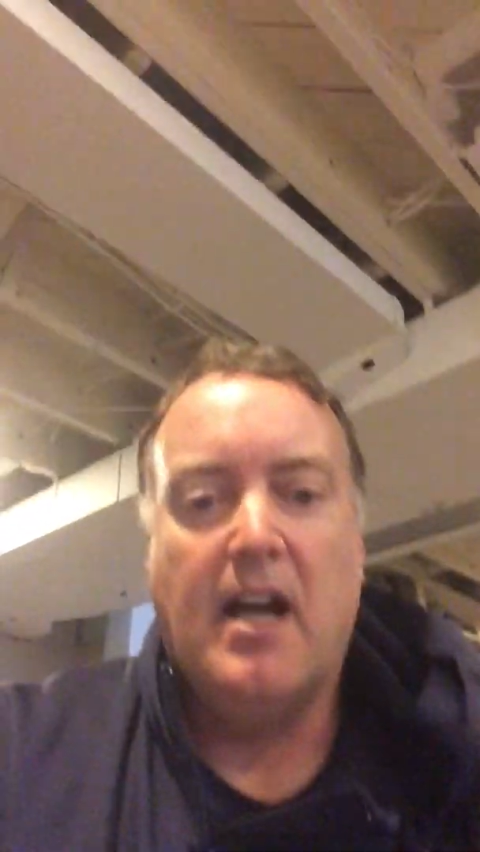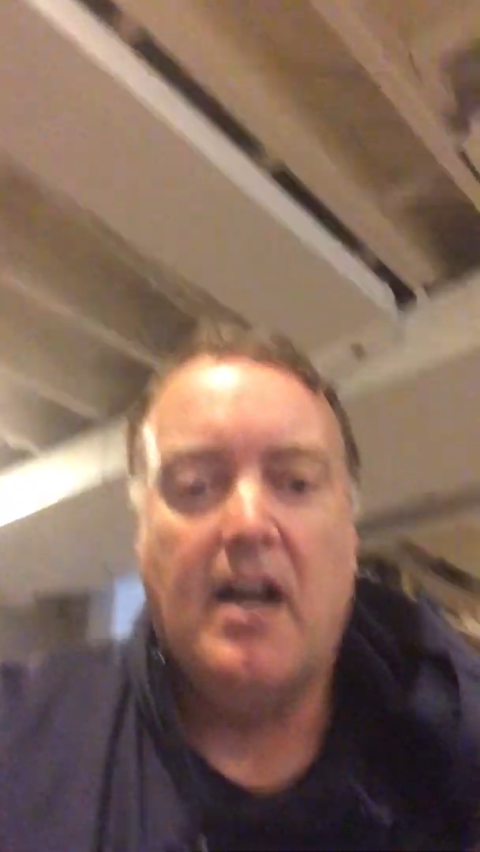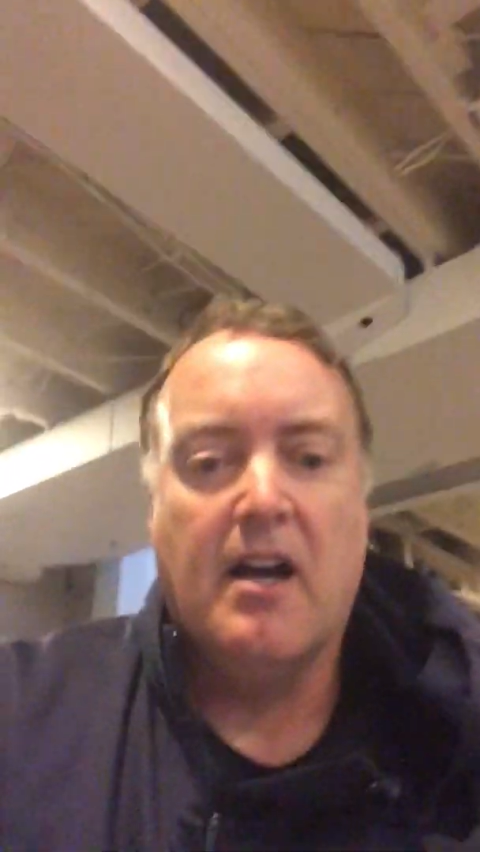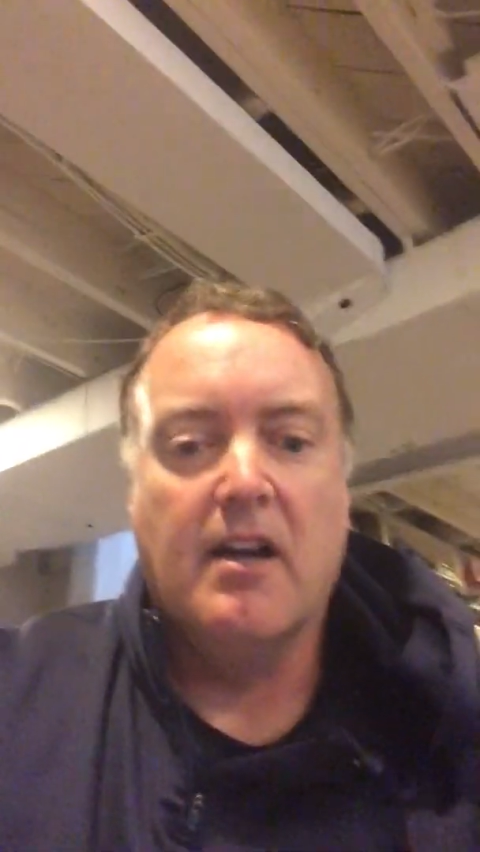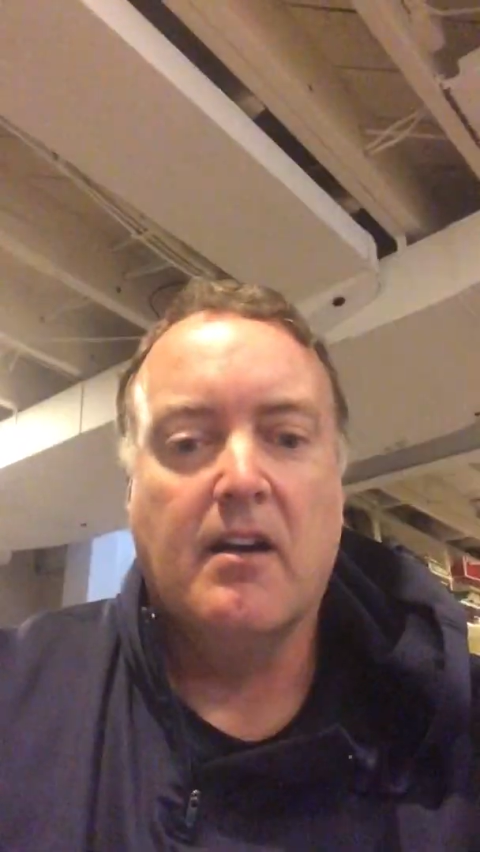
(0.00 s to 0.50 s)

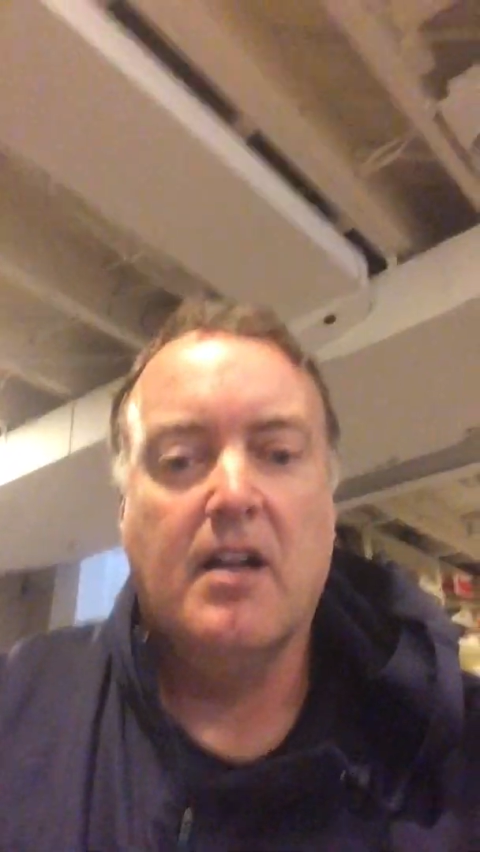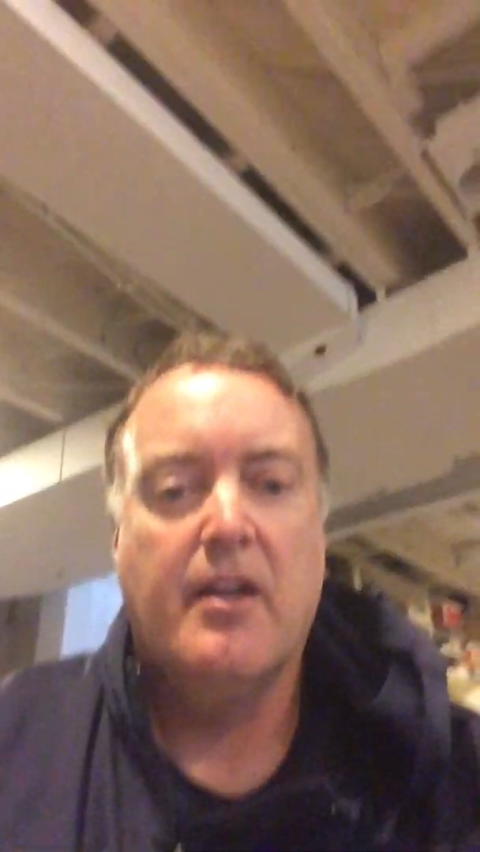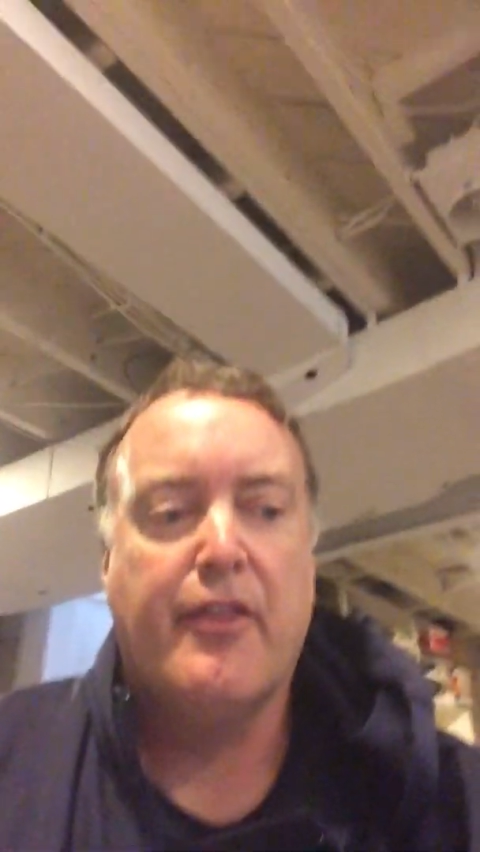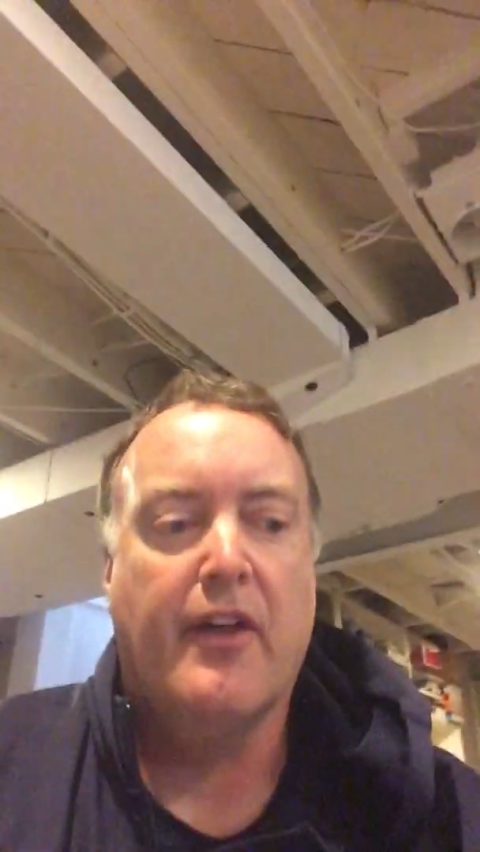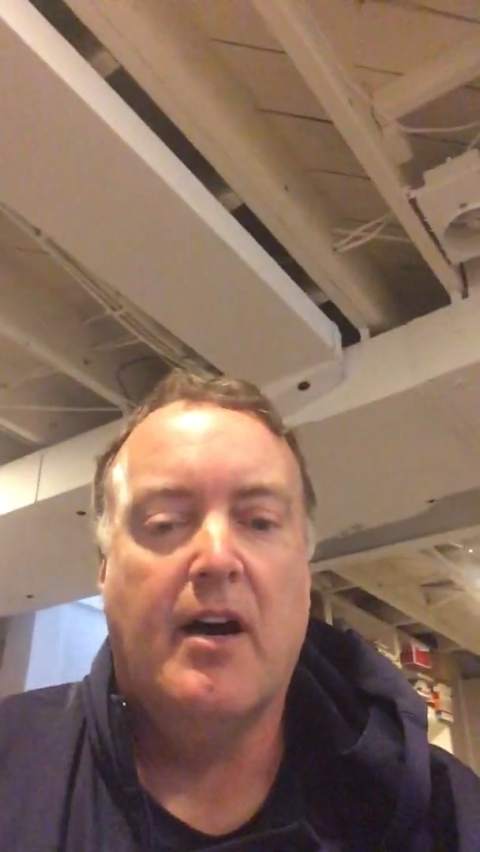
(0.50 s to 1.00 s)
our
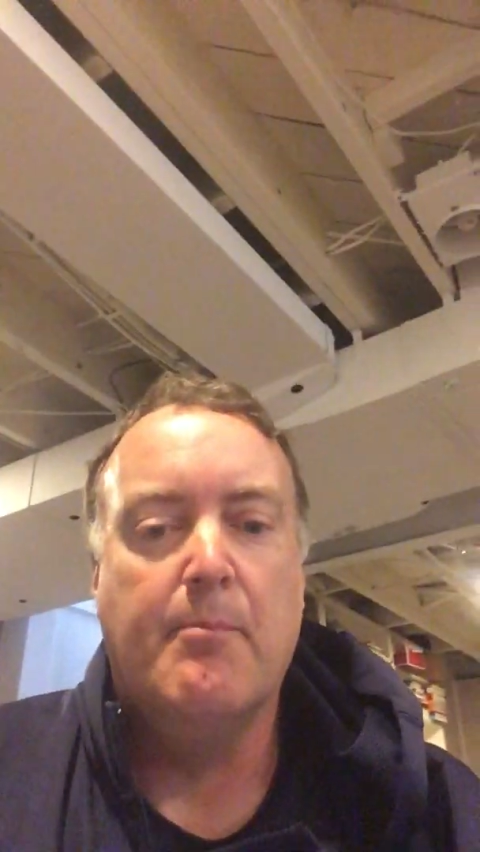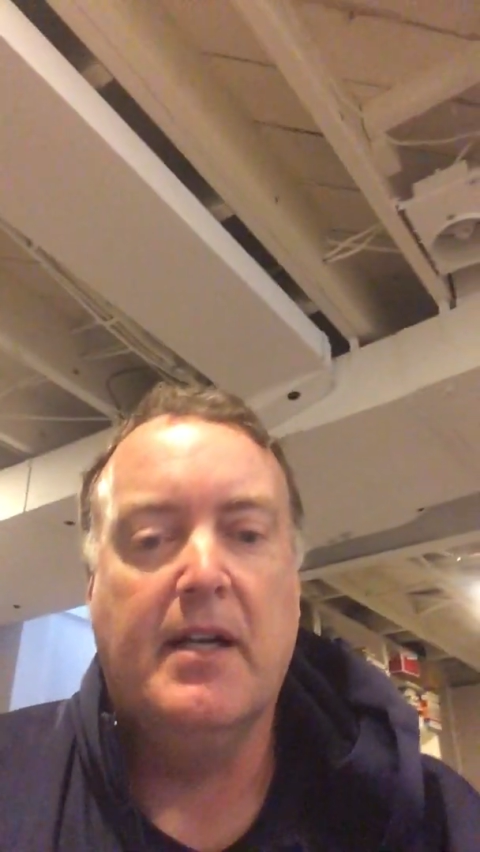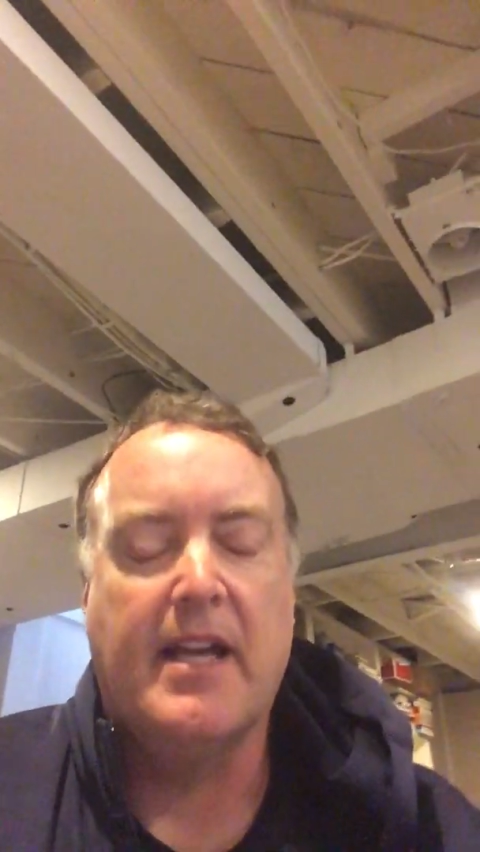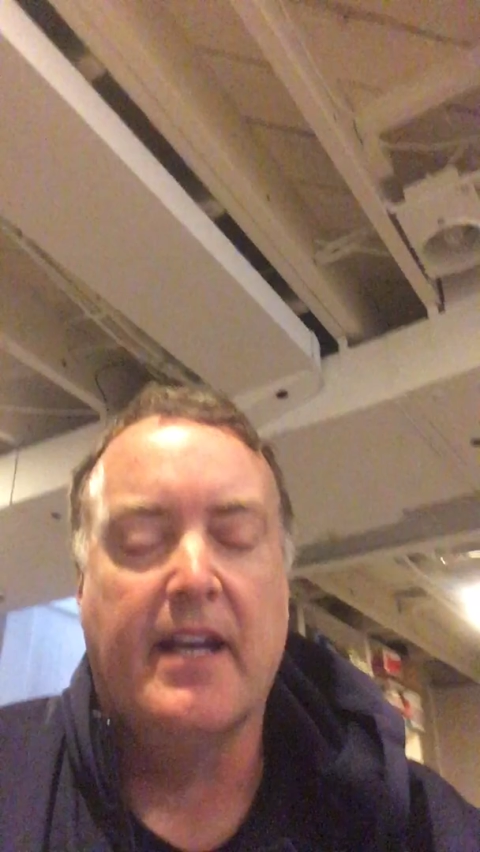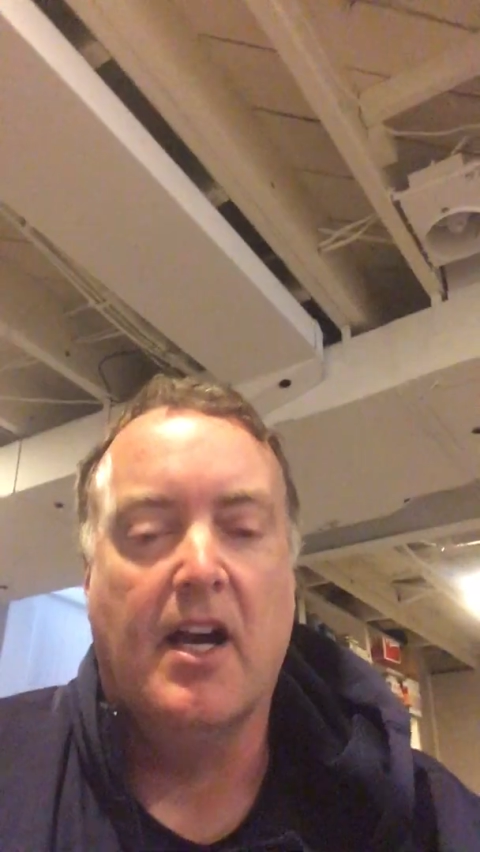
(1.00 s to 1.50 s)

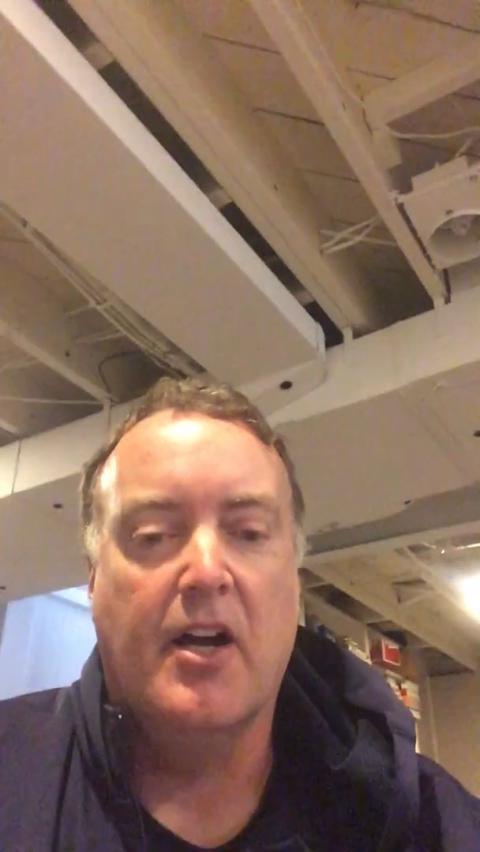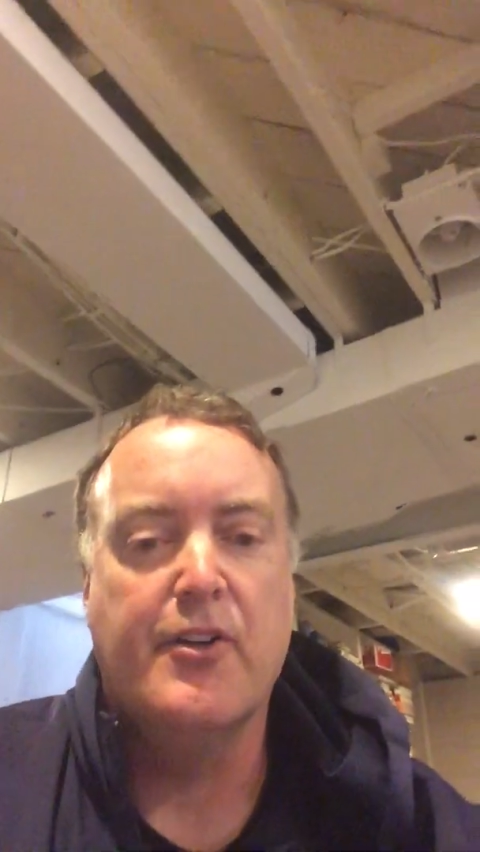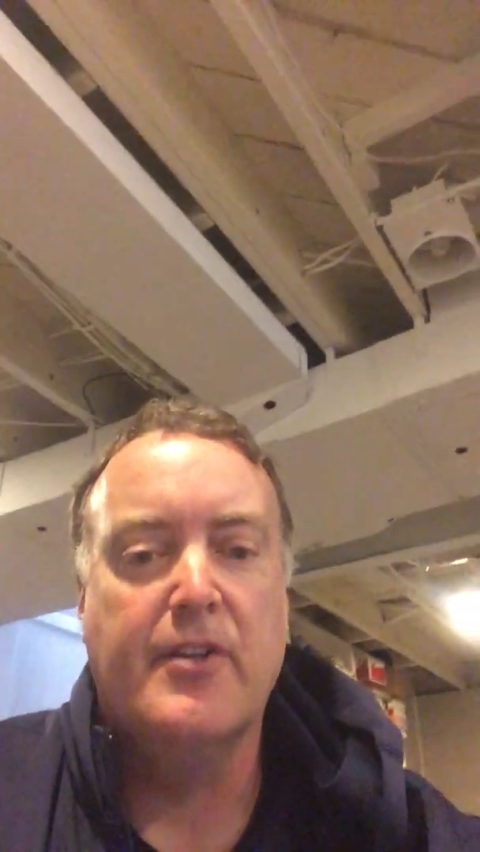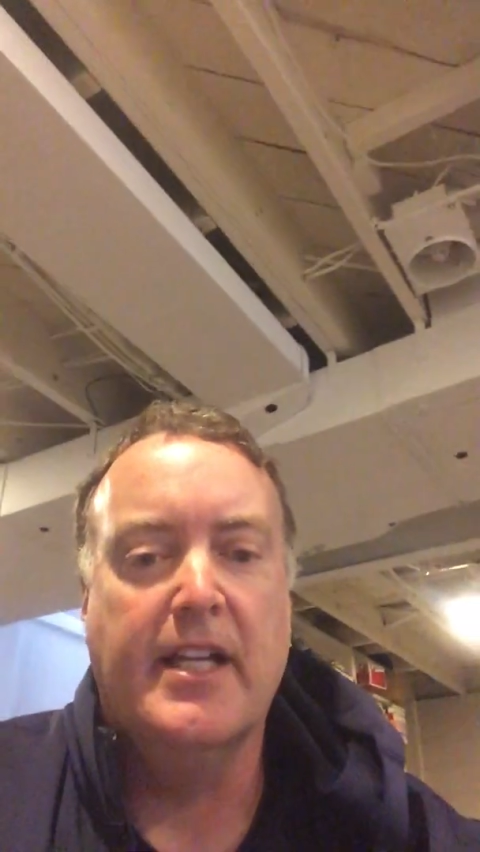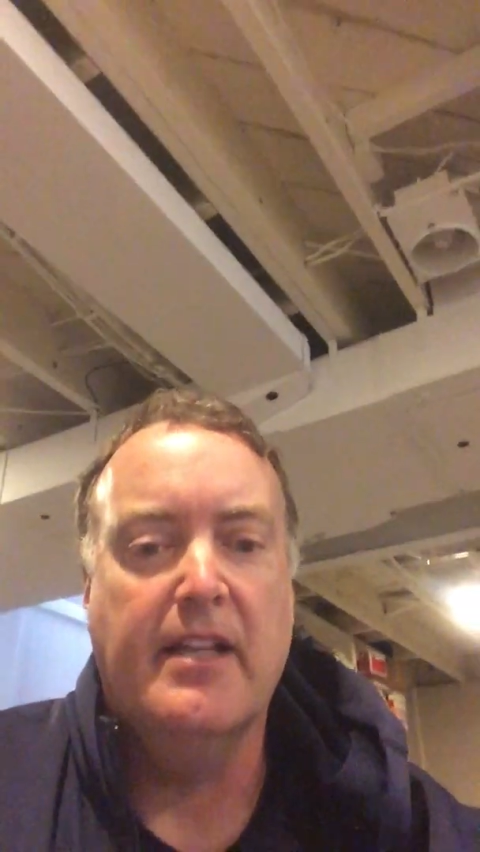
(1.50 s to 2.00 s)
thumb kind of
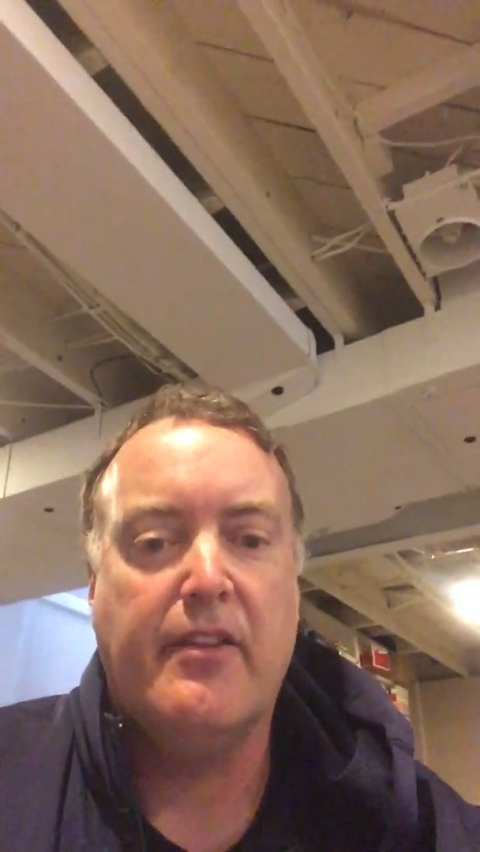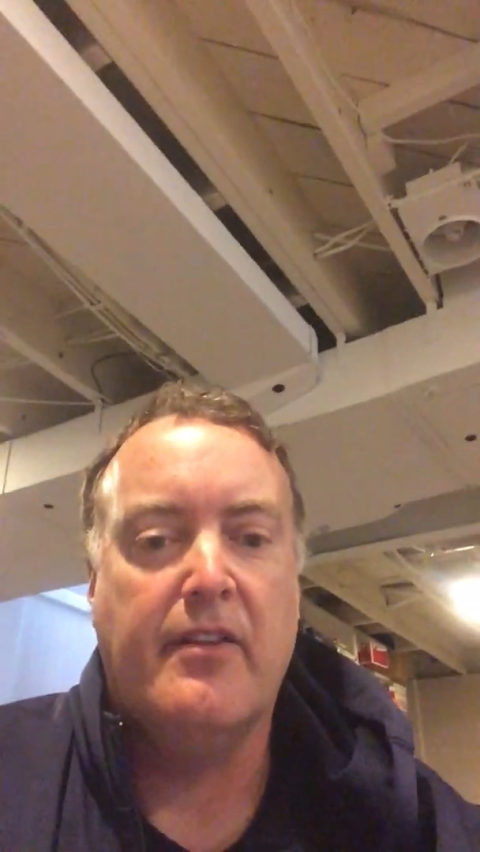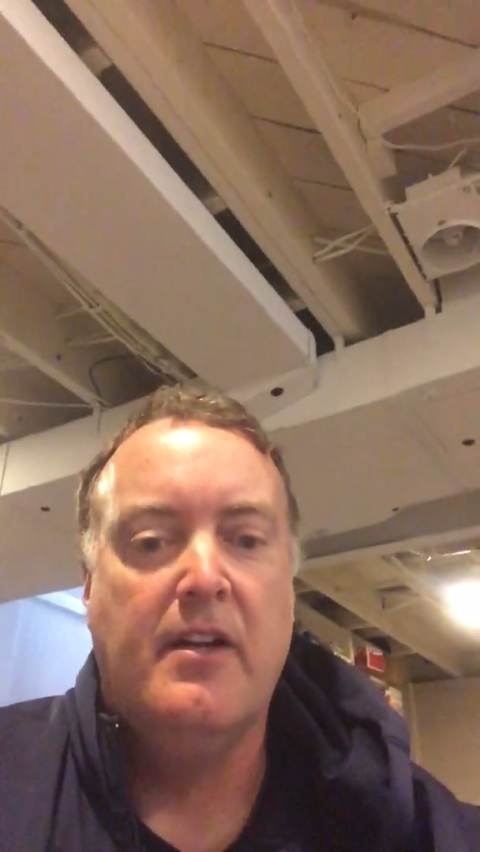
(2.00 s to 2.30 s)
underneath